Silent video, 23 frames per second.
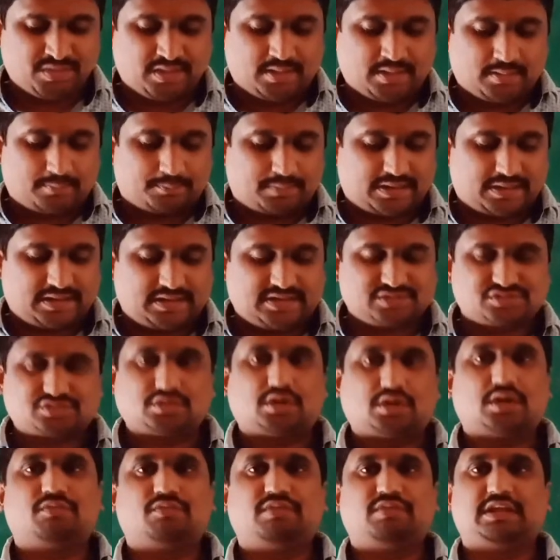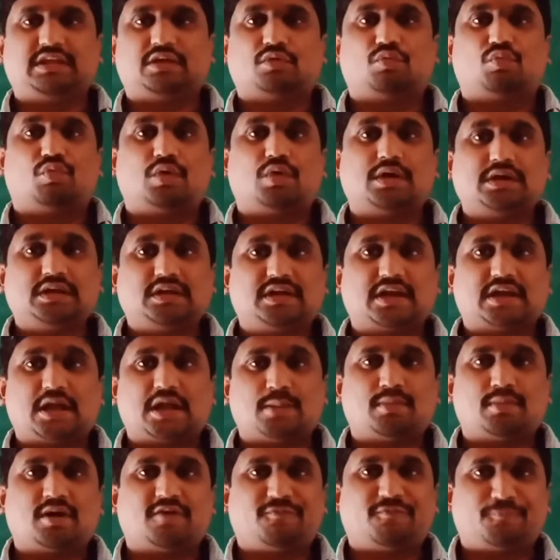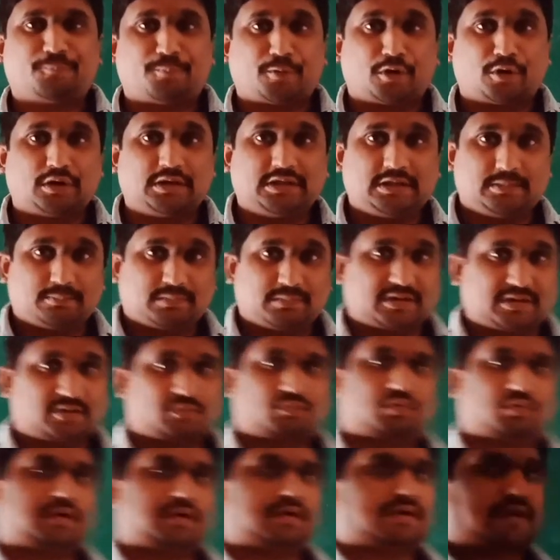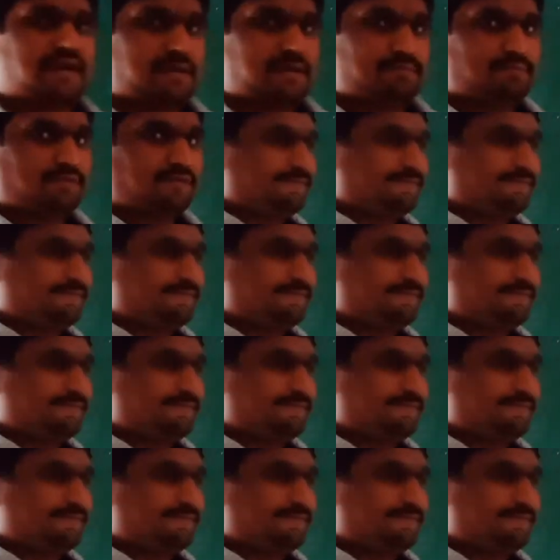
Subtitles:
by dissolving 1 gram of polymer. 1 gram of